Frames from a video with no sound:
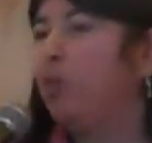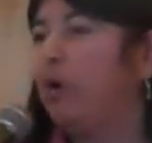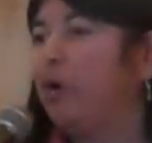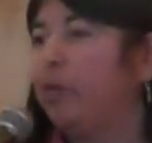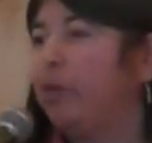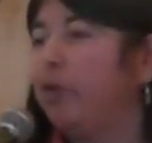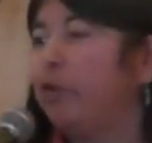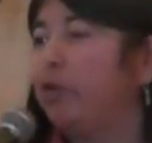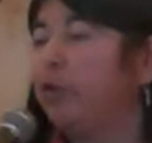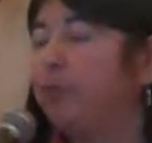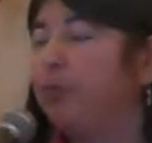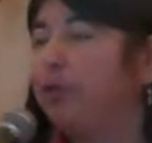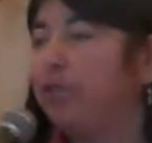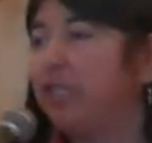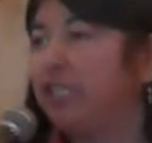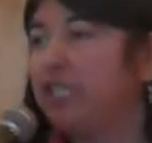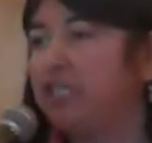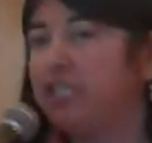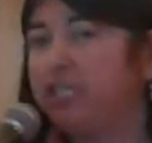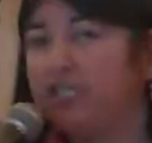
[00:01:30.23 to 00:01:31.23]
What we would
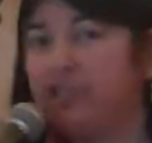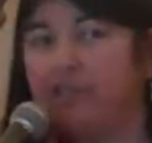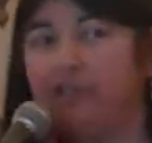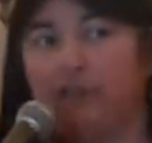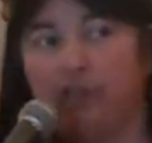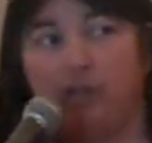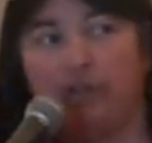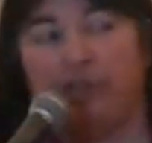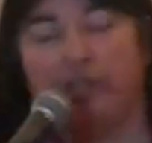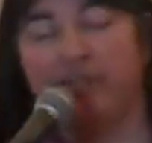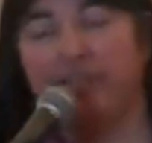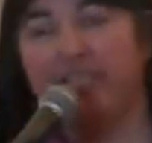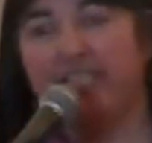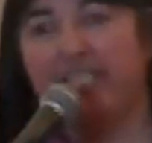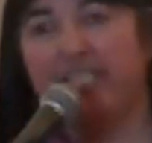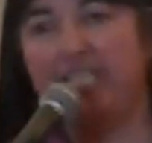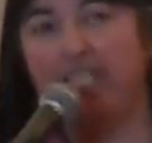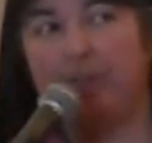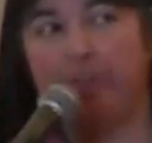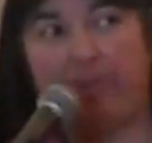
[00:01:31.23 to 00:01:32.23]
put to the
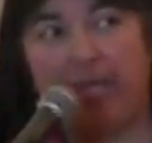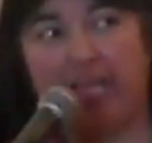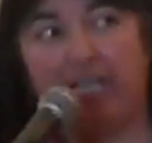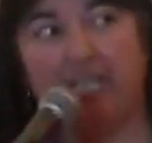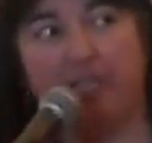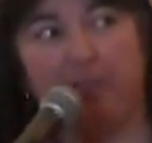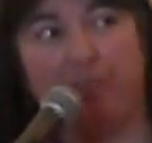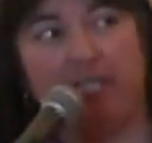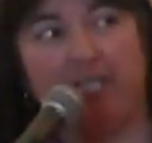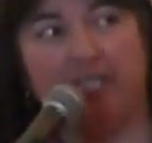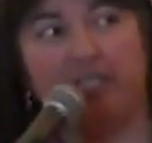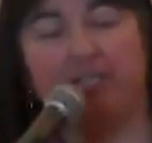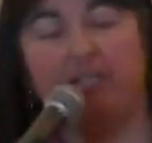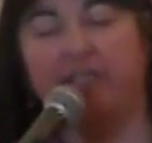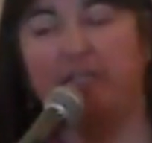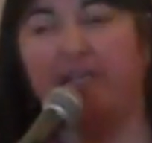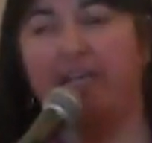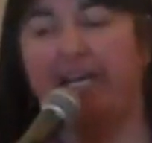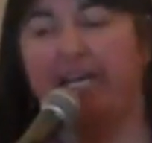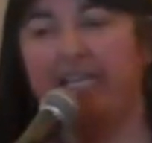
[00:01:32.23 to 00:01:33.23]
voters in a ballot
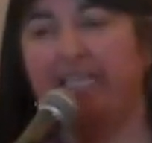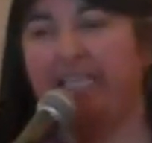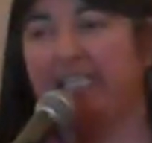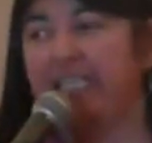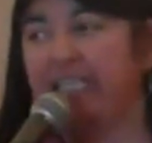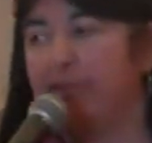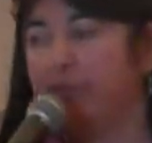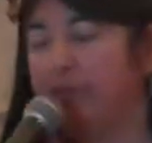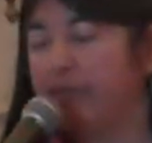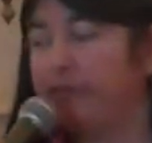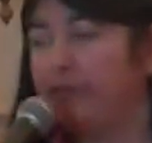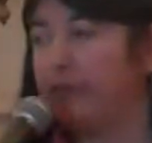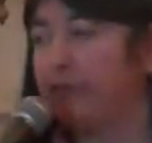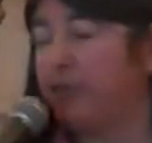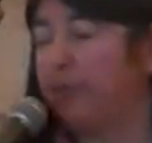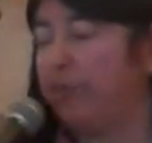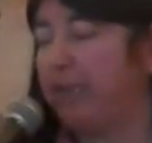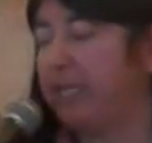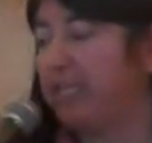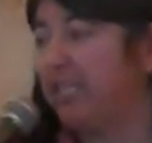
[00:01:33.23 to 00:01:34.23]
measure, ideally
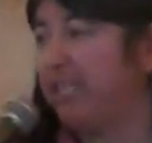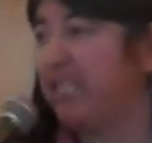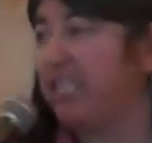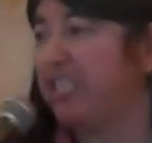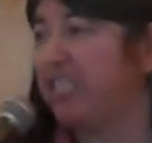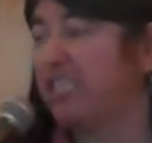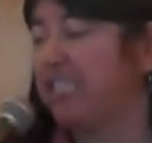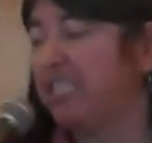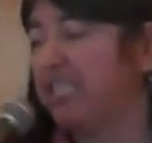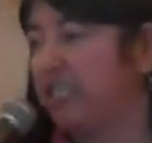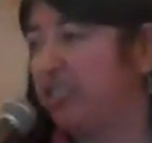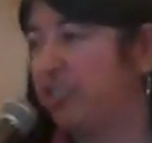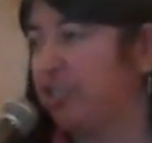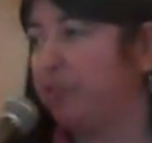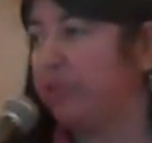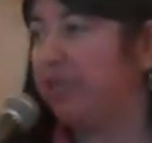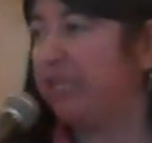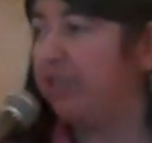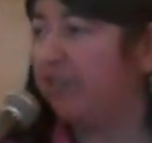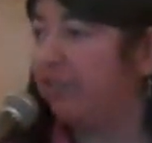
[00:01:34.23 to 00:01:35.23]
referred by the
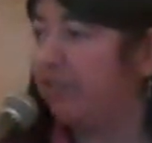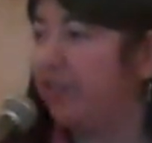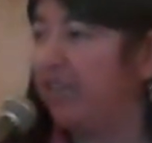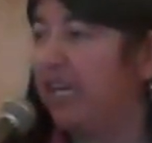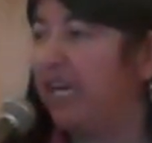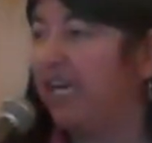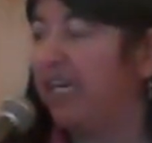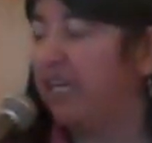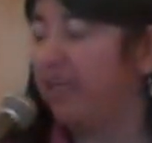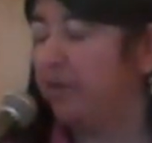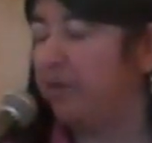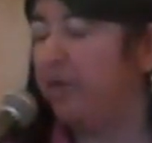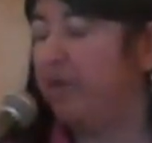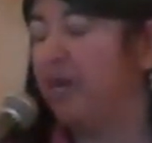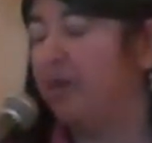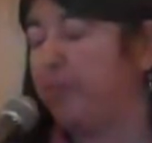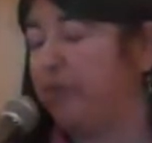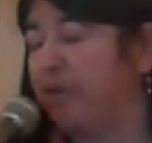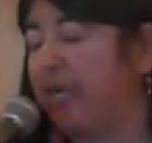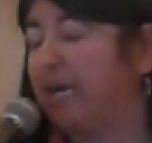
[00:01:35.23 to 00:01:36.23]
legislature, but if not,
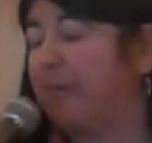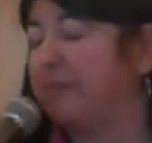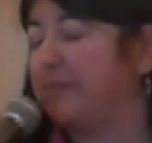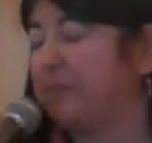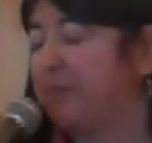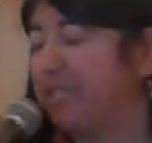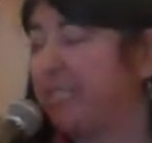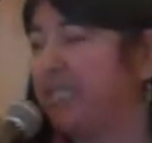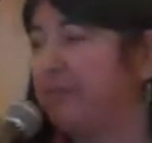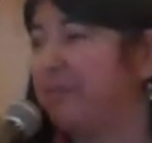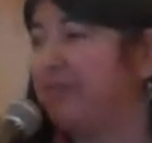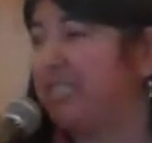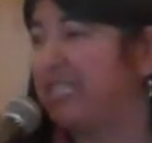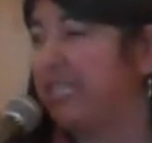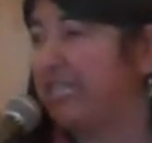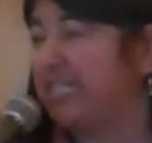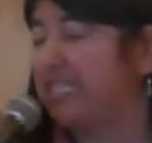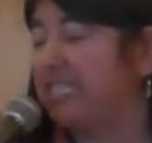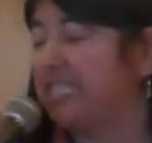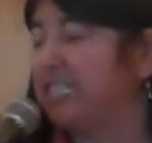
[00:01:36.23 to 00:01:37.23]
perhaps by some
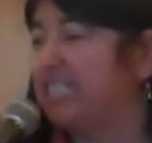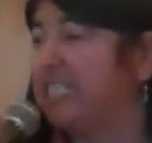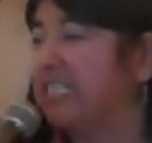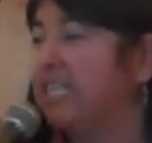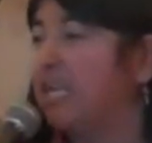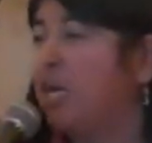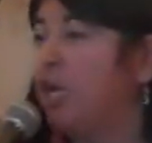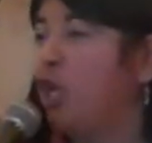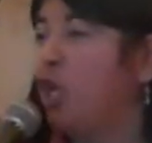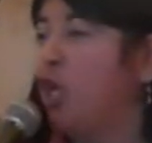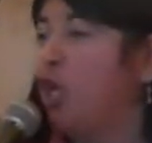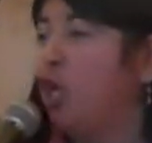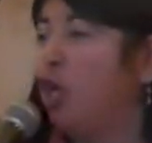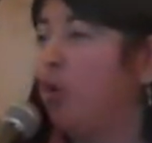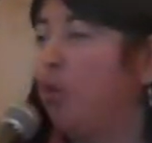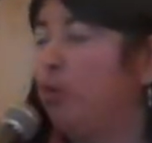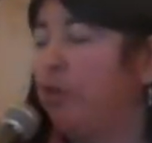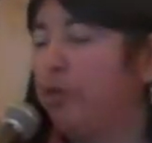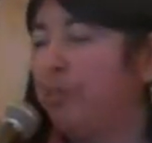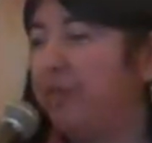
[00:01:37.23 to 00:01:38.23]
citizens,
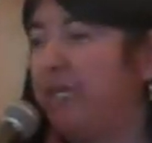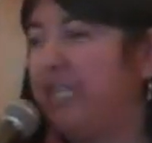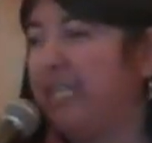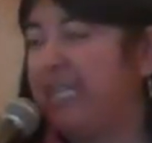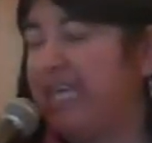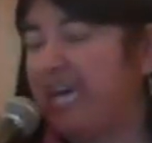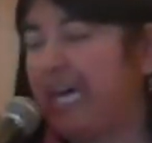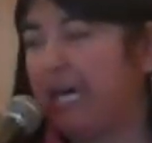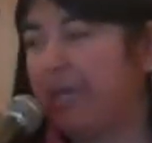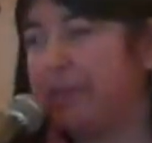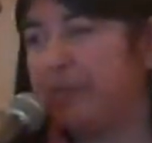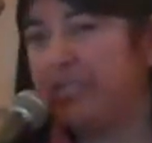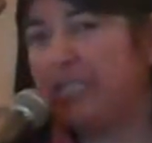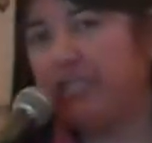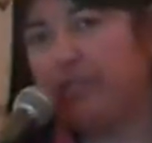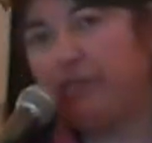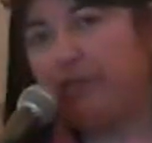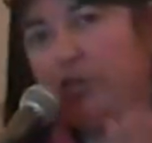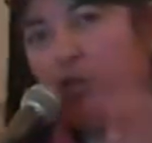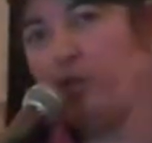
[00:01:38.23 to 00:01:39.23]
would be the
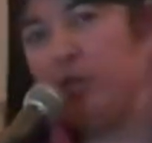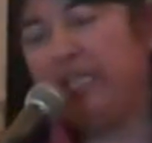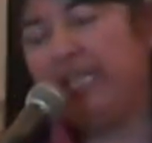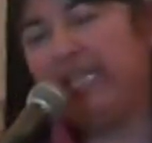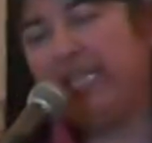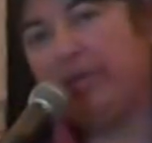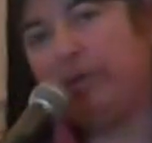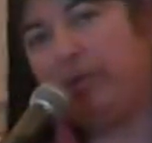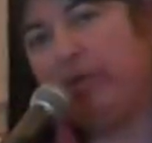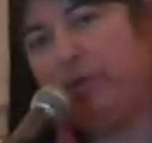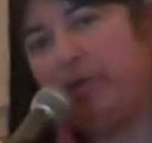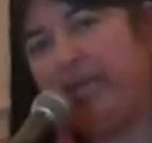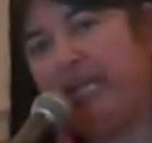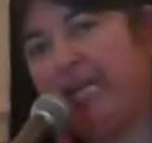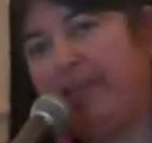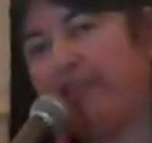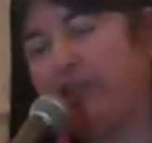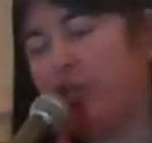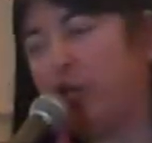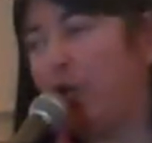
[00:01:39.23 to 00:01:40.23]
option to vote in that we would
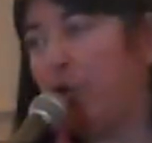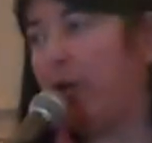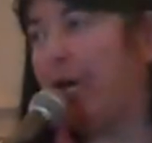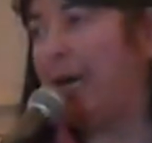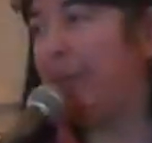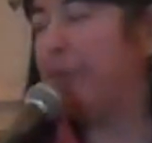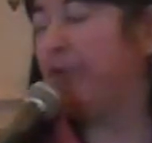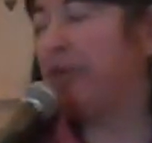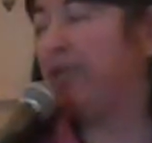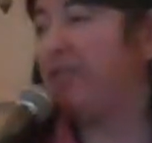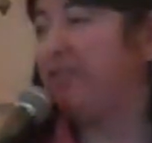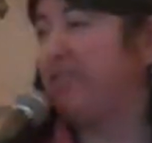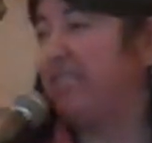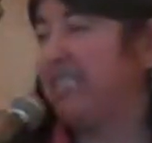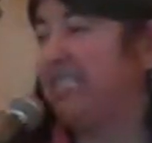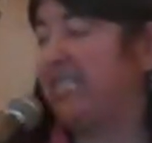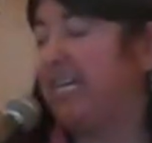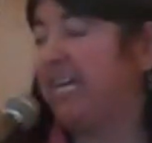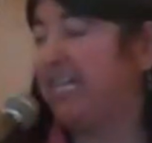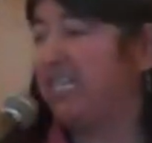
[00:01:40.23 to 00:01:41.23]
have a cooperative
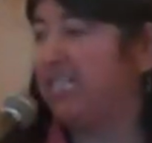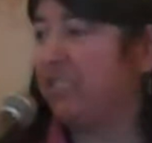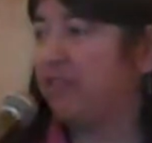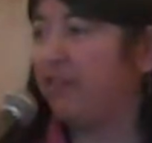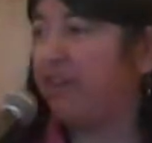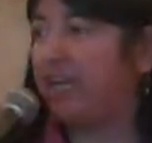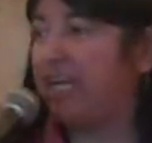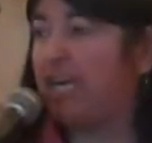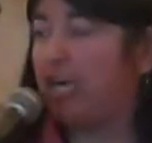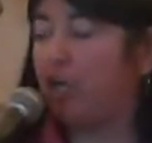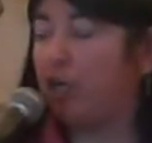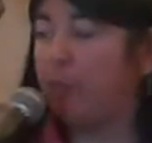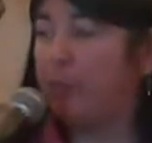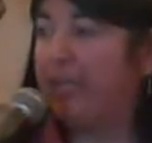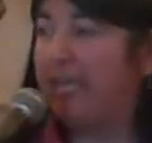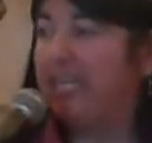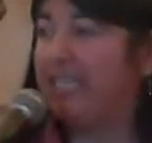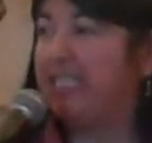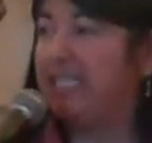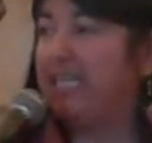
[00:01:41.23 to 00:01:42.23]
to satisfy our
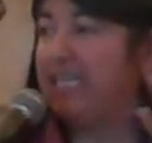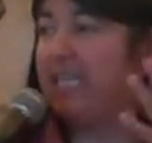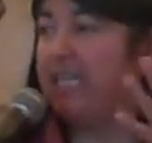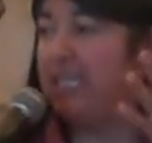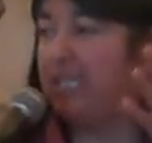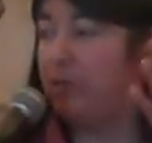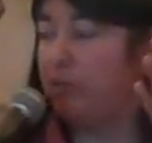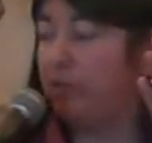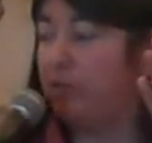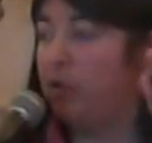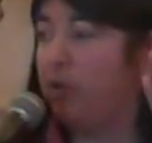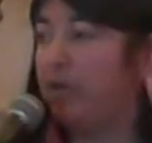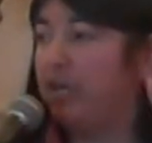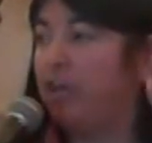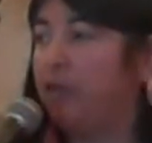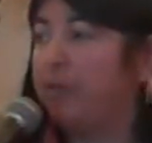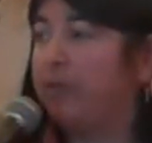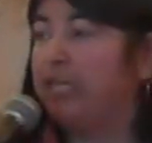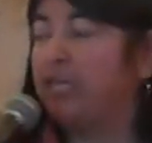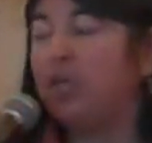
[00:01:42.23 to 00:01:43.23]
mandate
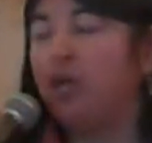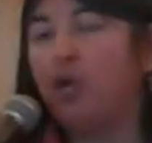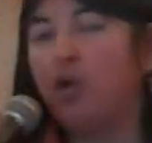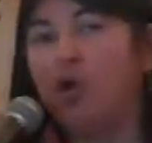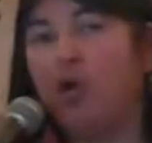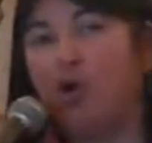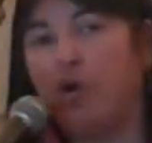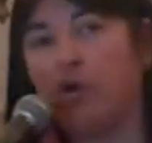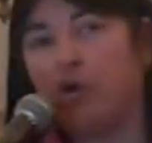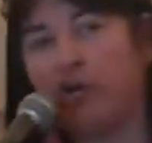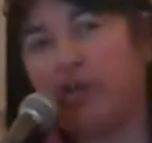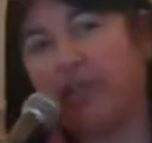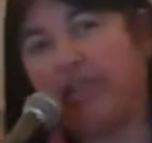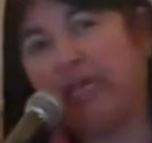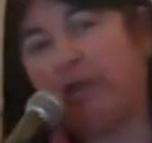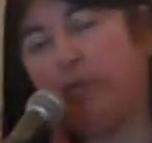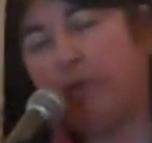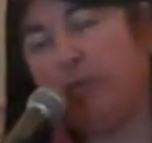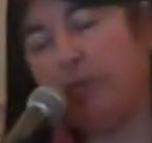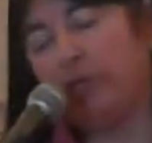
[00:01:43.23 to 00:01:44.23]
requirement, or
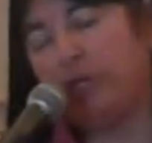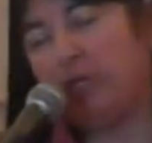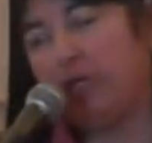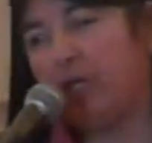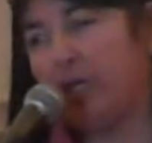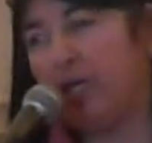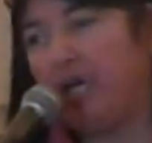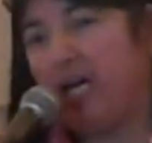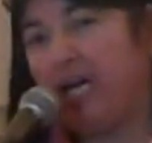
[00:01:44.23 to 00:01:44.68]
that we would